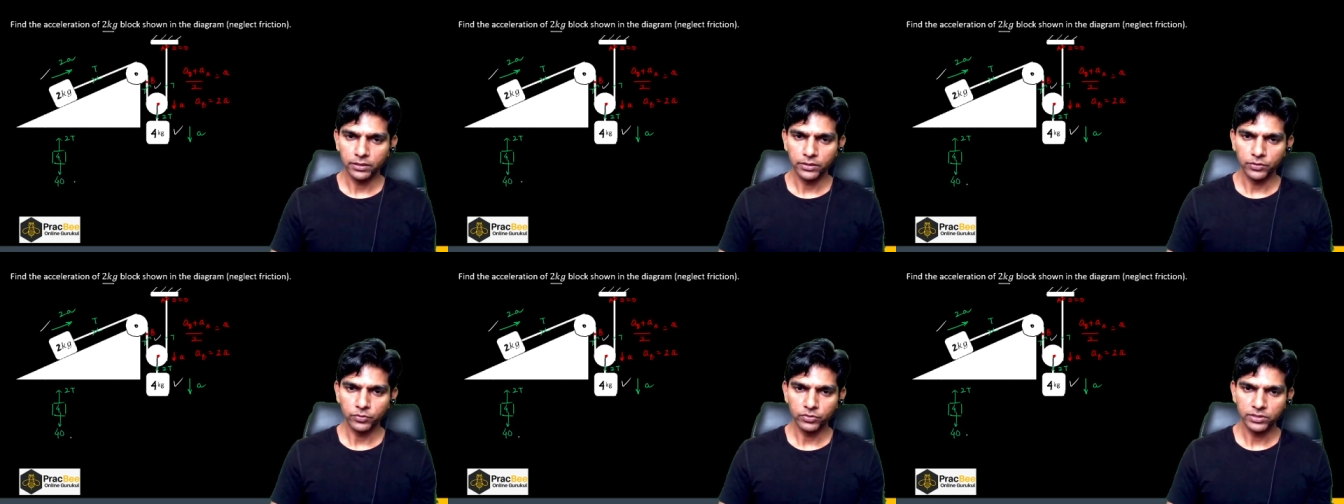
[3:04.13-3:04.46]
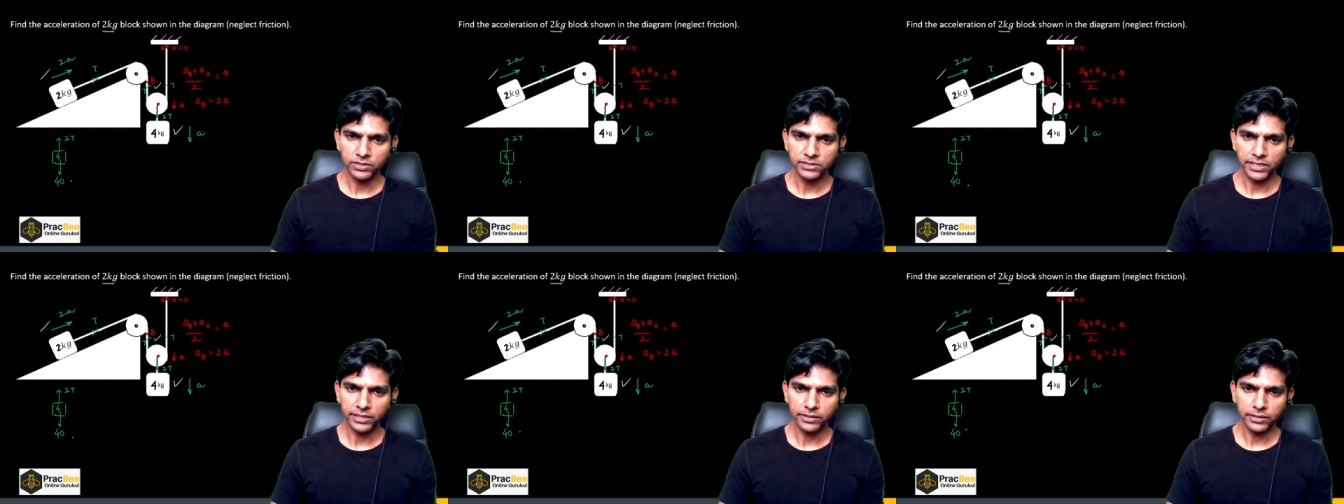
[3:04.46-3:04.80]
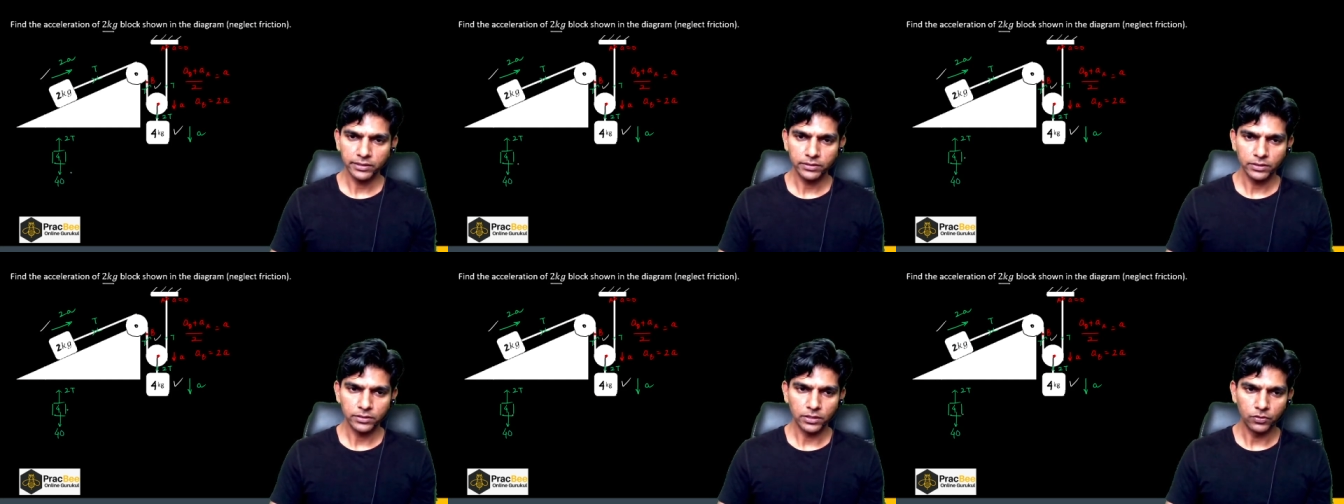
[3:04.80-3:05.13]
Newton is acting
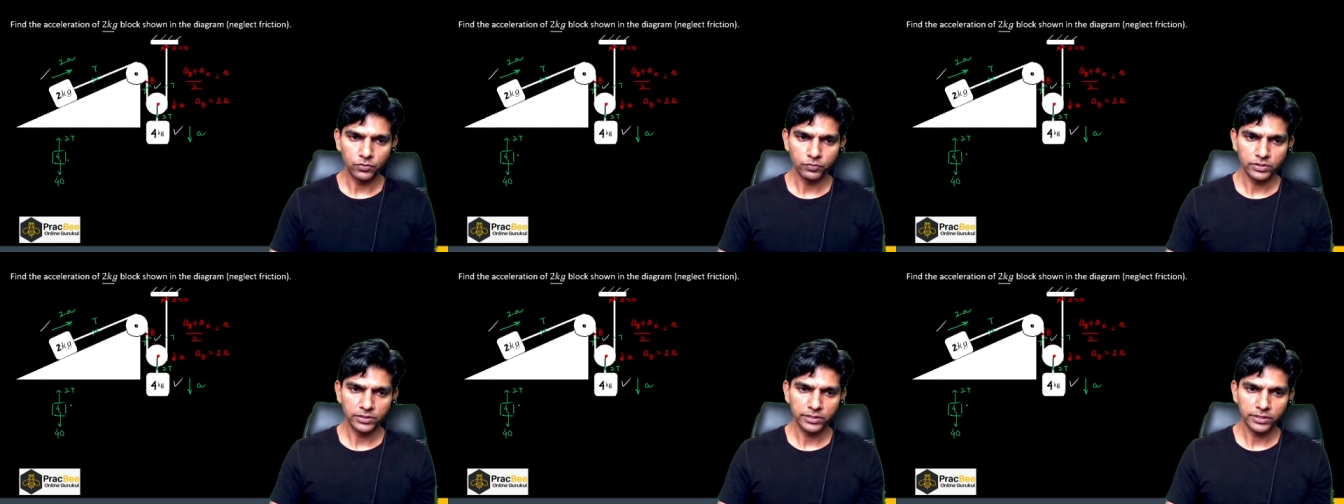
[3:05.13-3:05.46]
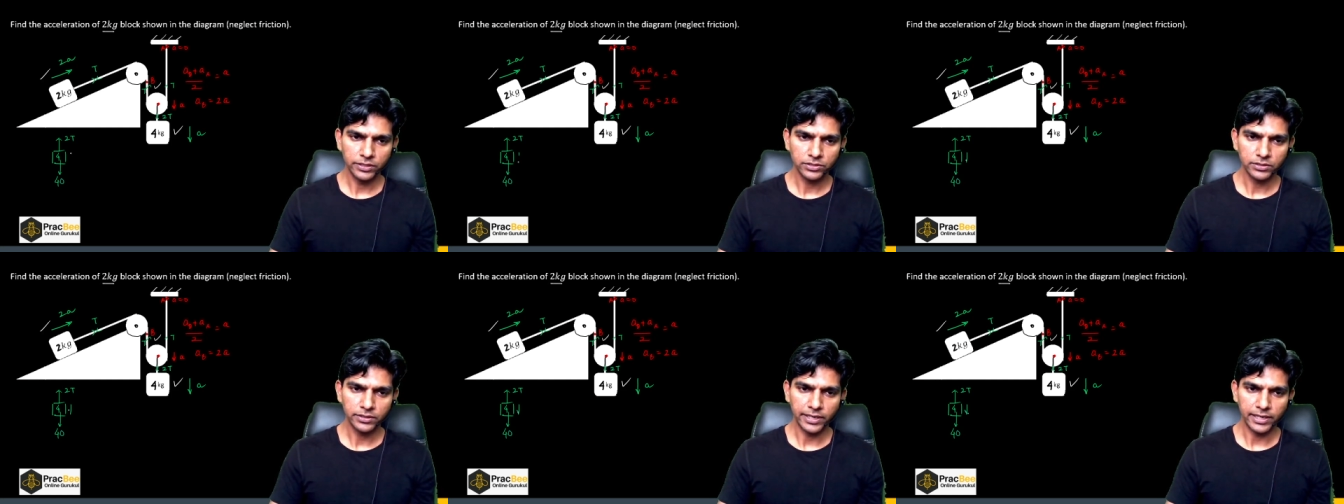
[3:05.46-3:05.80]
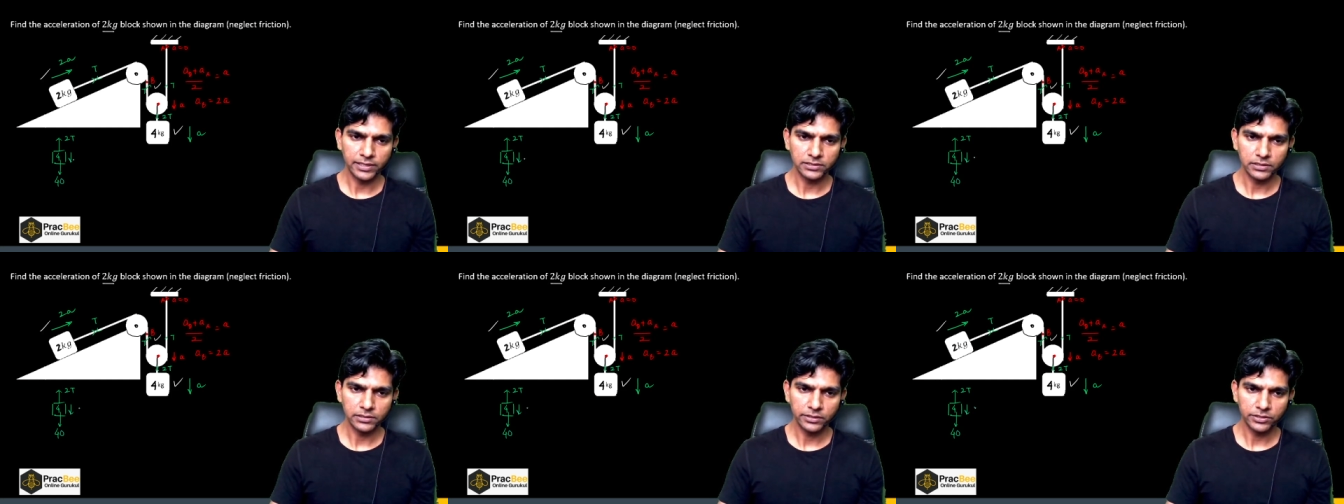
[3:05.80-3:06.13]
in the downward direction.
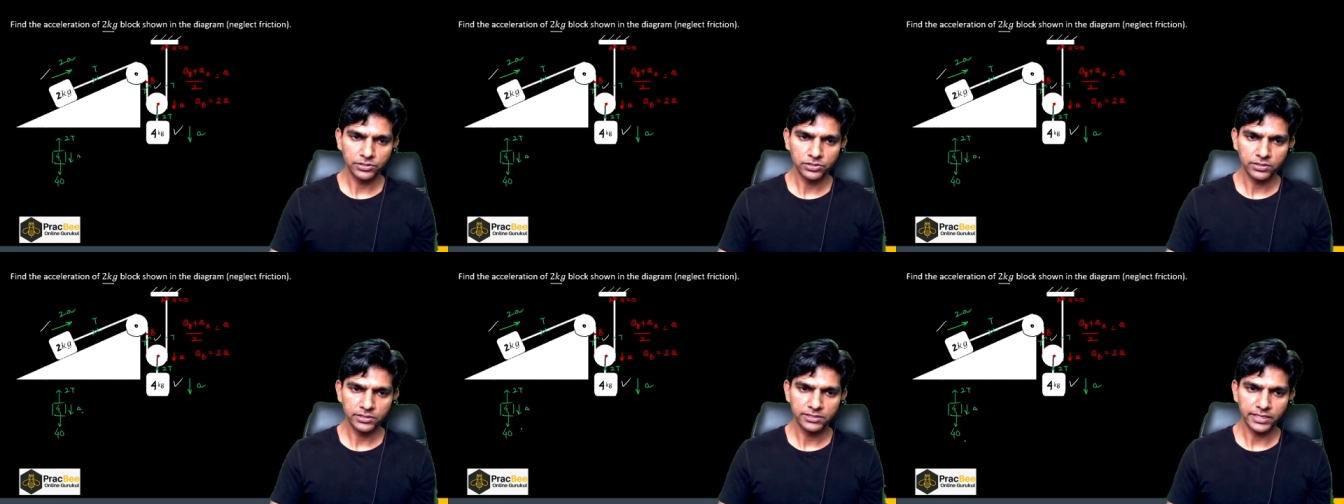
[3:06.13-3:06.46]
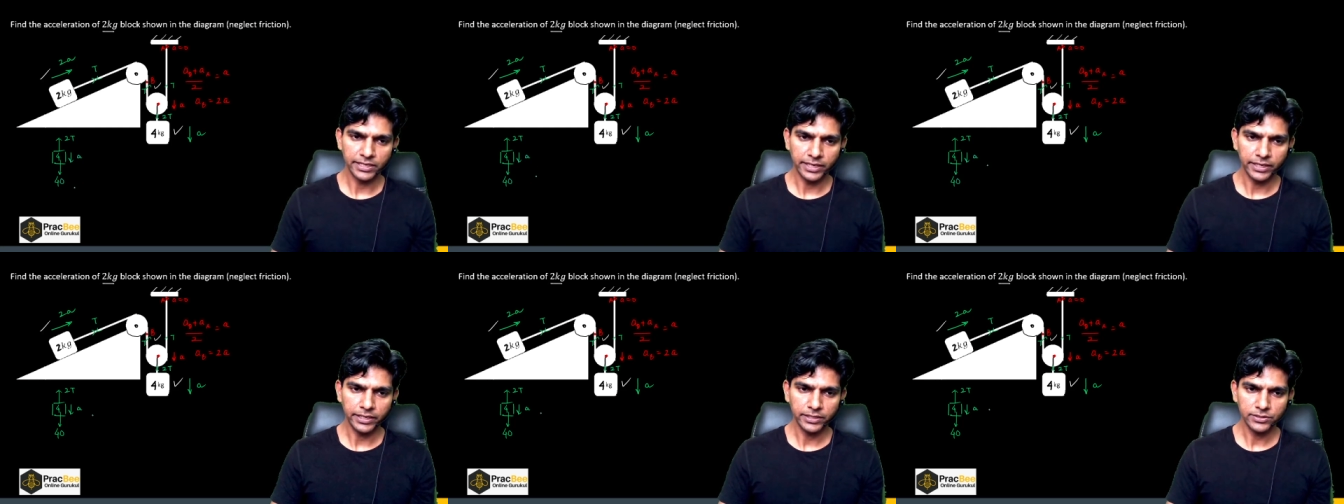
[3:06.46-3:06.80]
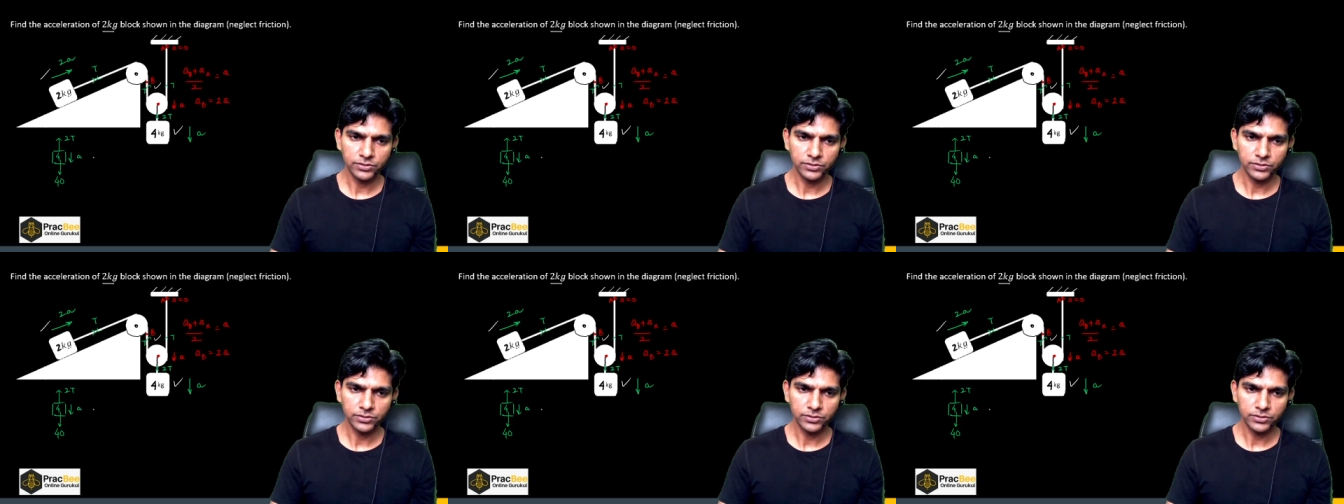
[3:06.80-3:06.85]
Acceleration is A.